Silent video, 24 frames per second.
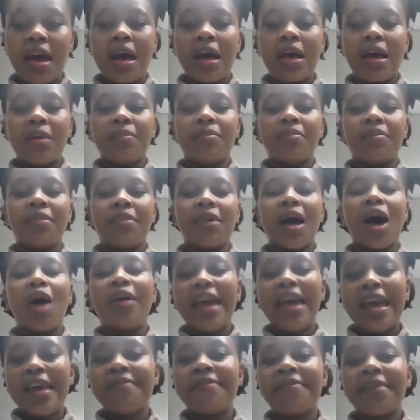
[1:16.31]

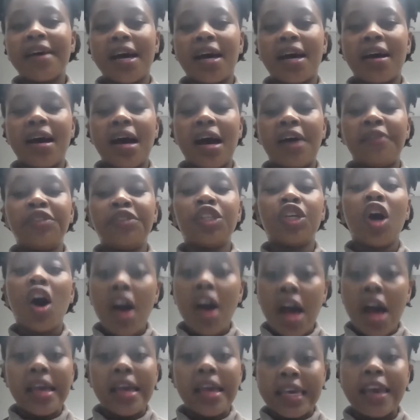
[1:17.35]
However, after
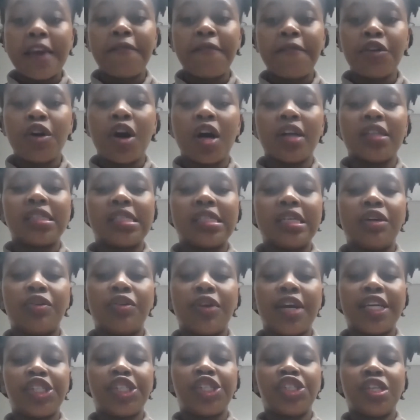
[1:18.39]
careful
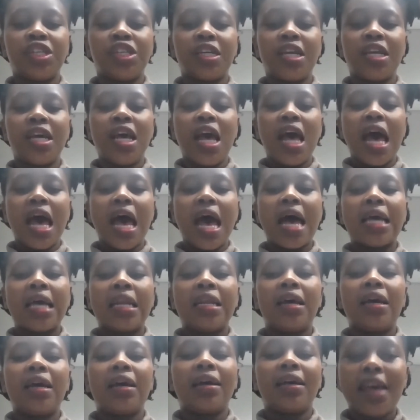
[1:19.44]
consideration
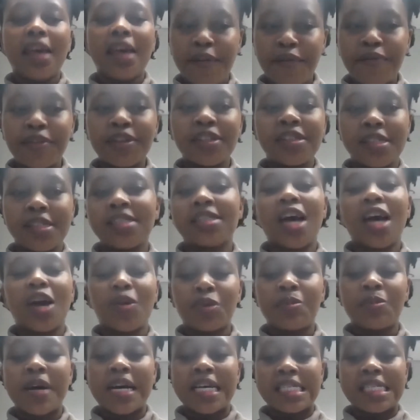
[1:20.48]
and careful sit down
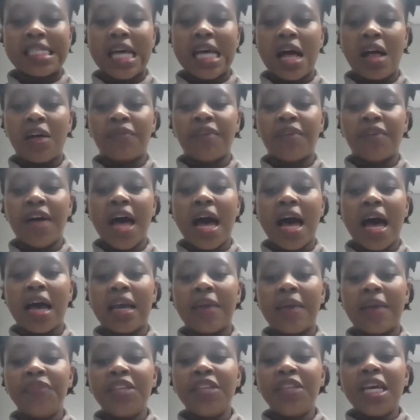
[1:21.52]
with myself,
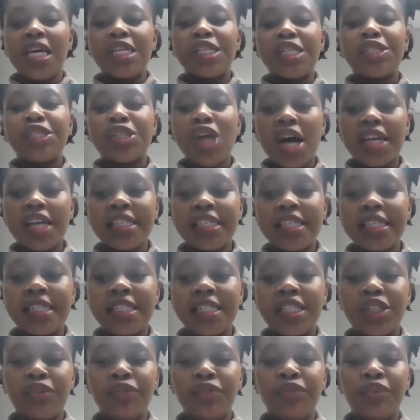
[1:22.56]
I started
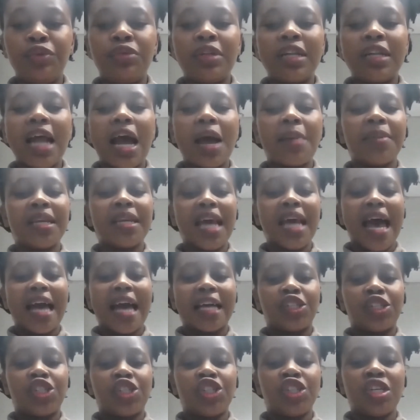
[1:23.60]
to view climate
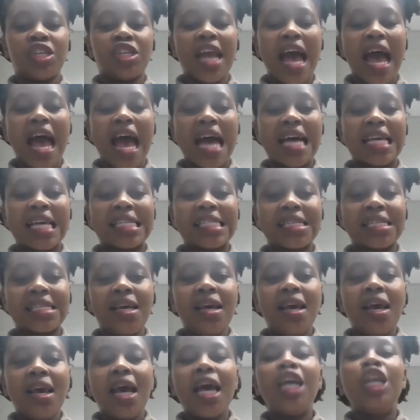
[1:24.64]
action as
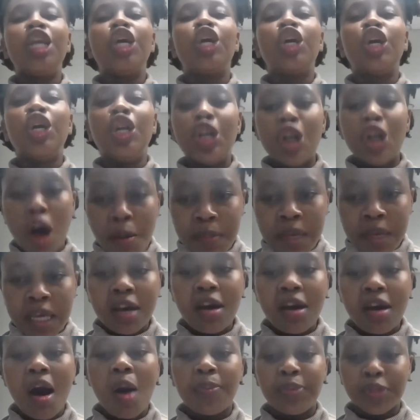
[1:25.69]
an
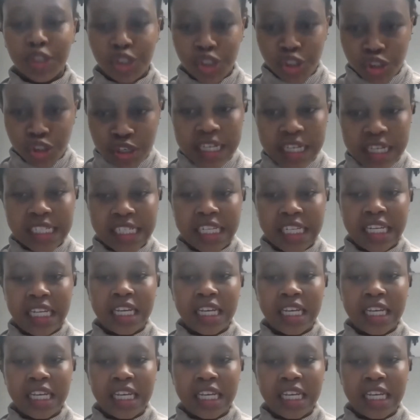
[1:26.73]
economic opportunity